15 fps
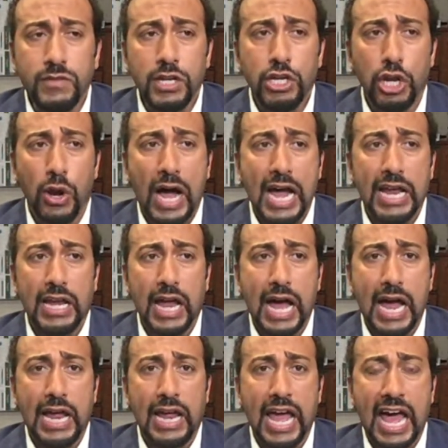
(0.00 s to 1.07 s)
You know, I,
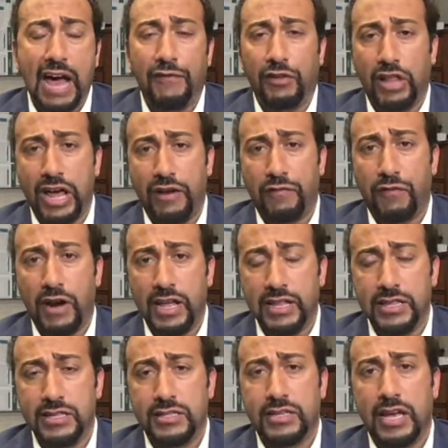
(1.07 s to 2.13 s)
I have a lot of
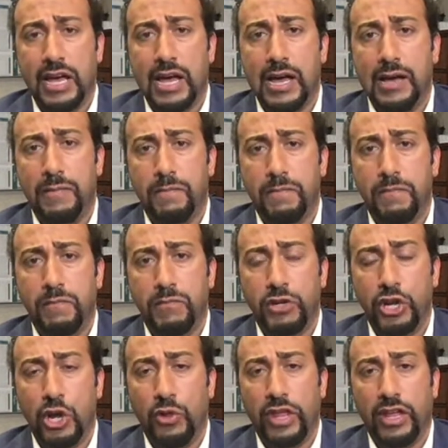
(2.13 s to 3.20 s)
friends, um,
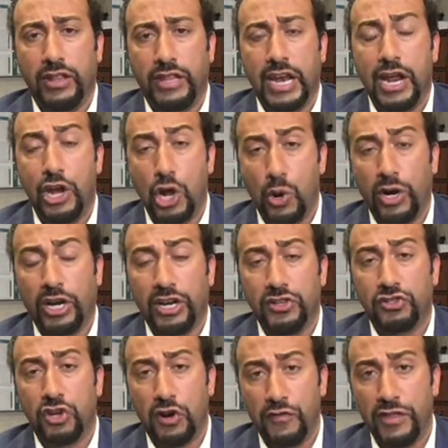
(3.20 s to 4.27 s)
you know, that, that I know are going
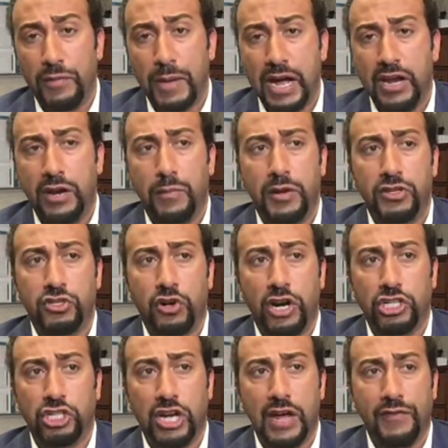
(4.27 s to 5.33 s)
to serve in the Biden
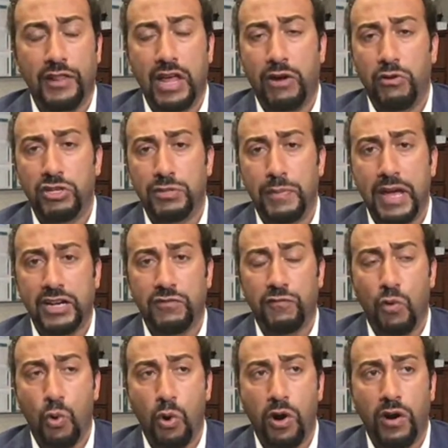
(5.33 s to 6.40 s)
administration. I have a lot of respect
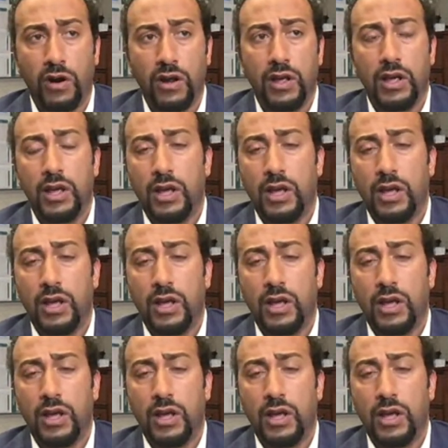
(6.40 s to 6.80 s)
for